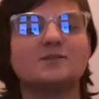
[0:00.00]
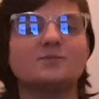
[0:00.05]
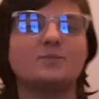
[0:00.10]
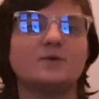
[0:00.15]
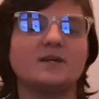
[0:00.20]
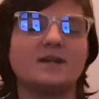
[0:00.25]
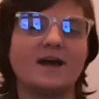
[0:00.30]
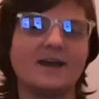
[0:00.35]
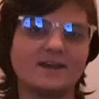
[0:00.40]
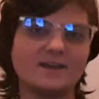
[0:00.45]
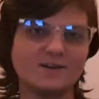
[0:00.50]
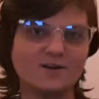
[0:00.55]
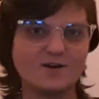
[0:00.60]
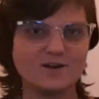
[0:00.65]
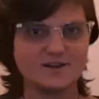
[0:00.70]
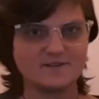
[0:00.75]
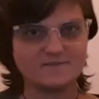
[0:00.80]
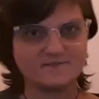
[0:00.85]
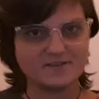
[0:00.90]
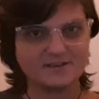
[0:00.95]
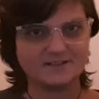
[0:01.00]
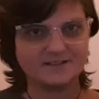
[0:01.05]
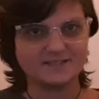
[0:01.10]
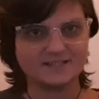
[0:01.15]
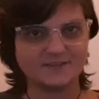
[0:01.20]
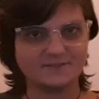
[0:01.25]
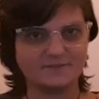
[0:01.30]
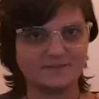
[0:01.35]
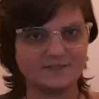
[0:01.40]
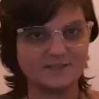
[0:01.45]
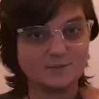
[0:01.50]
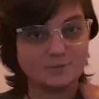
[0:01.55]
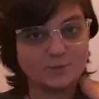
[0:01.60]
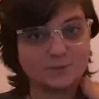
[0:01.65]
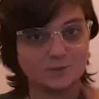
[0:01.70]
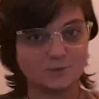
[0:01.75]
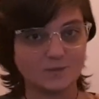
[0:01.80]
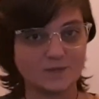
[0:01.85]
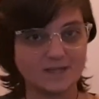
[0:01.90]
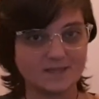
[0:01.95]
But I can already feel a difference
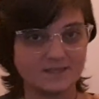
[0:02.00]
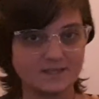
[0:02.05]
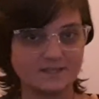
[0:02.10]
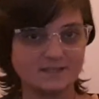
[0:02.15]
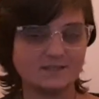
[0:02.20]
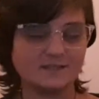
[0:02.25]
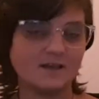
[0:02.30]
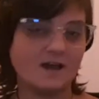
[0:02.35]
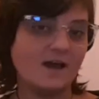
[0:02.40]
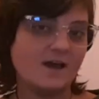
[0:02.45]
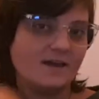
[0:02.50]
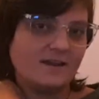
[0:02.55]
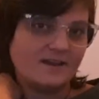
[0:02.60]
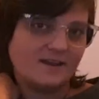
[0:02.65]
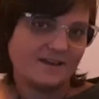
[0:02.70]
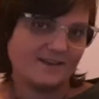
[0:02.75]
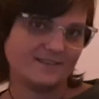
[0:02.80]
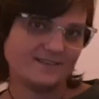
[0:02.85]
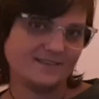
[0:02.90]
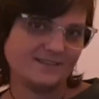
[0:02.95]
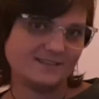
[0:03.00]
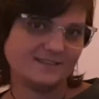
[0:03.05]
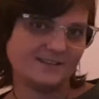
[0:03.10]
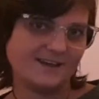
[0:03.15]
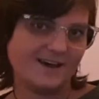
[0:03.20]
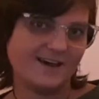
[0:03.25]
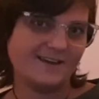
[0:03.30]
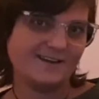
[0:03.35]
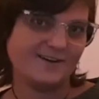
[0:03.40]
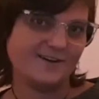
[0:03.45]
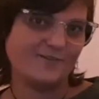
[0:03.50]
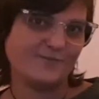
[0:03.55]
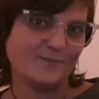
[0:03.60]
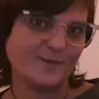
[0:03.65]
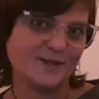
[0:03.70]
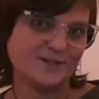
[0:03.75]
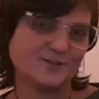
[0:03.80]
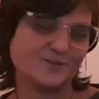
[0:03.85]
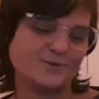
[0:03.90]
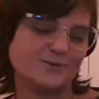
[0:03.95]
between this side and this side of
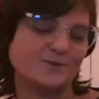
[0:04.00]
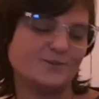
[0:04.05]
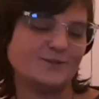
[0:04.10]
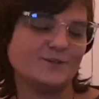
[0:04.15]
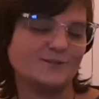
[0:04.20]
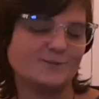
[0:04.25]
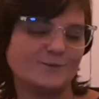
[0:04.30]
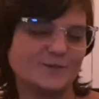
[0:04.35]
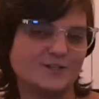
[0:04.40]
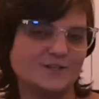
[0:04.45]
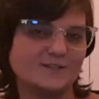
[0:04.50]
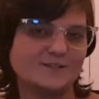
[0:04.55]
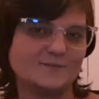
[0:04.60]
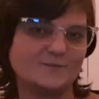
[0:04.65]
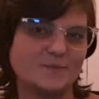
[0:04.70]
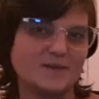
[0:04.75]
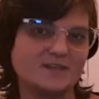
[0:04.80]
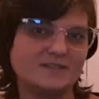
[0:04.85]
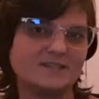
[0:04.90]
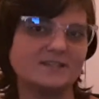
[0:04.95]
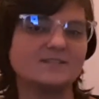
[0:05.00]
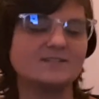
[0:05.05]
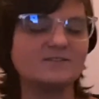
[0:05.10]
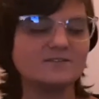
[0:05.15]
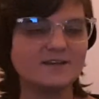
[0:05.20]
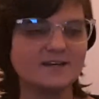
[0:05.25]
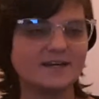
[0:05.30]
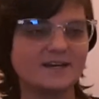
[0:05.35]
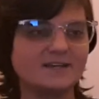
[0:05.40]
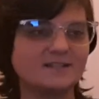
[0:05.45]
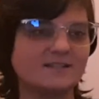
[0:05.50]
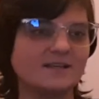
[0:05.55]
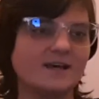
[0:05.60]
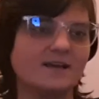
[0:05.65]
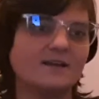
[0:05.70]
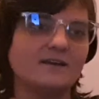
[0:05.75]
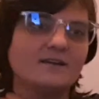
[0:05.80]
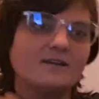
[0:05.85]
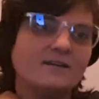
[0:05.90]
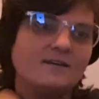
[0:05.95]
my shoulders, which is amazing. So like I
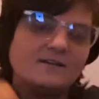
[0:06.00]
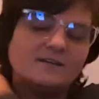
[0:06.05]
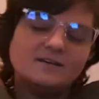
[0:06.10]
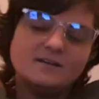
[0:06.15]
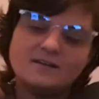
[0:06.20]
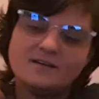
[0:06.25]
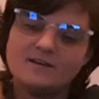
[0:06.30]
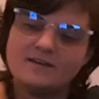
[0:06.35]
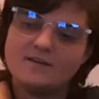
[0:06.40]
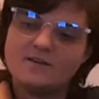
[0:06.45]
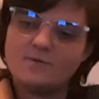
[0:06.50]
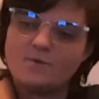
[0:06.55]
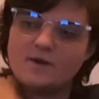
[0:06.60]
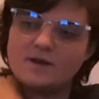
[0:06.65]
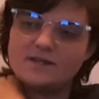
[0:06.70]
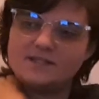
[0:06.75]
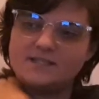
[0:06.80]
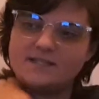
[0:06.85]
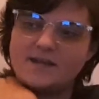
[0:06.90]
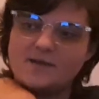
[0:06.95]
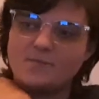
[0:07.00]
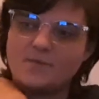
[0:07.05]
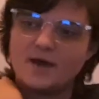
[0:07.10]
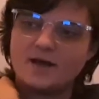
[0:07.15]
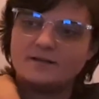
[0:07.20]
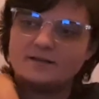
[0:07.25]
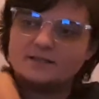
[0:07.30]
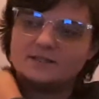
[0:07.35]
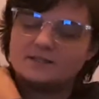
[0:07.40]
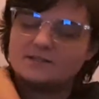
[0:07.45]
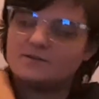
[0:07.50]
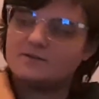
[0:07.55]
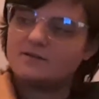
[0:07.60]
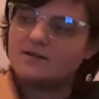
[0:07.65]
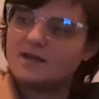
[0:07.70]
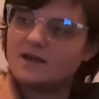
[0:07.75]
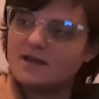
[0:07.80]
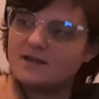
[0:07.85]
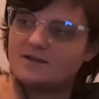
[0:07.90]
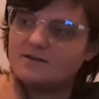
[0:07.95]
said, you want to stay balanced. So
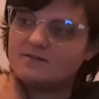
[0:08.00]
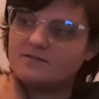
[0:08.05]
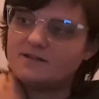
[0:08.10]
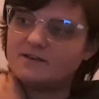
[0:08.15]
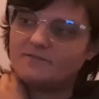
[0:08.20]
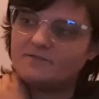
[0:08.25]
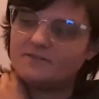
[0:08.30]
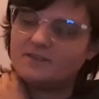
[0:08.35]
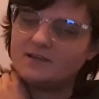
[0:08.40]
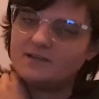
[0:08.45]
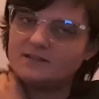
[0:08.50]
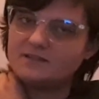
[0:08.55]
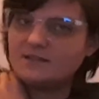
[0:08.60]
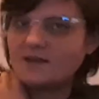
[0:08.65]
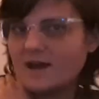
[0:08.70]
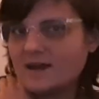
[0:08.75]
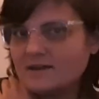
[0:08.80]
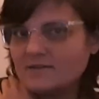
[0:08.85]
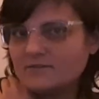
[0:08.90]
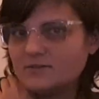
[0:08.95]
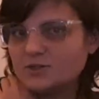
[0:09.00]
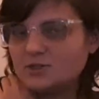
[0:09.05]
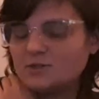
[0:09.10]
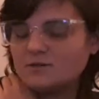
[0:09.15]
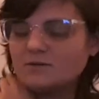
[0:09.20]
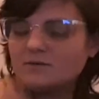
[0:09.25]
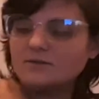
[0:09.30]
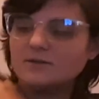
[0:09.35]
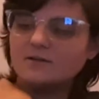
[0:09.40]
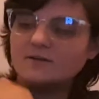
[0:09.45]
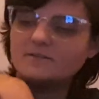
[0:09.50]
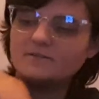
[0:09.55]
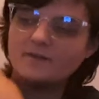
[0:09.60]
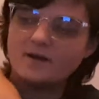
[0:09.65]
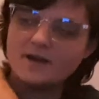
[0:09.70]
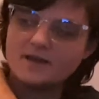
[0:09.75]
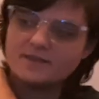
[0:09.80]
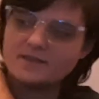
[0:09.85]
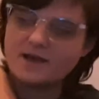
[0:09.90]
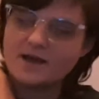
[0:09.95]
again, you'll lift this side of the shoulder,
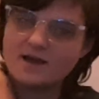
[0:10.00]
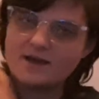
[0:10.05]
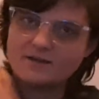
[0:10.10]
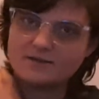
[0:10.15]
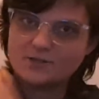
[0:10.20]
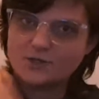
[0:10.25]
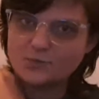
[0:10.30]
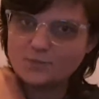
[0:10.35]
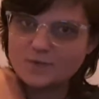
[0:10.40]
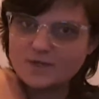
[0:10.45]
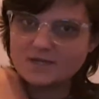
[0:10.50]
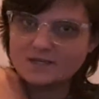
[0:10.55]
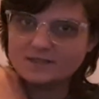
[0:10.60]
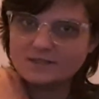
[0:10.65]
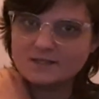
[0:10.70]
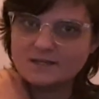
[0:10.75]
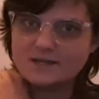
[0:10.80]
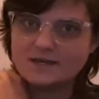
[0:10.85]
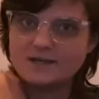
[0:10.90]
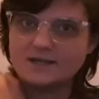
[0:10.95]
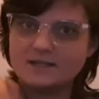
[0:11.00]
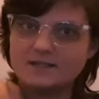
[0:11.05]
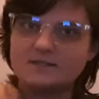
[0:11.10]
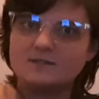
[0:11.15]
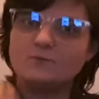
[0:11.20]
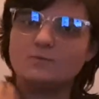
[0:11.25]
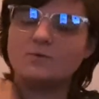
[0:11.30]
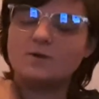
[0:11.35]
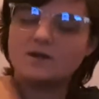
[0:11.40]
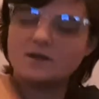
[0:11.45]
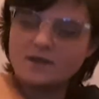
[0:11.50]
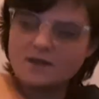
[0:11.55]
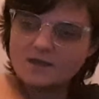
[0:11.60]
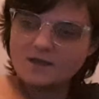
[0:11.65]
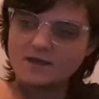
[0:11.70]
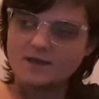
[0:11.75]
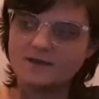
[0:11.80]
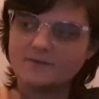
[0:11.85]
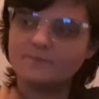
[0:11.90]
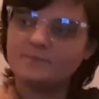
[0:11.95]
find that trapezius, work
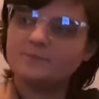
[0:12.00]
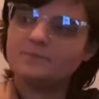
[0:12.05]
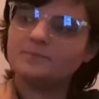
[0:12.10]
it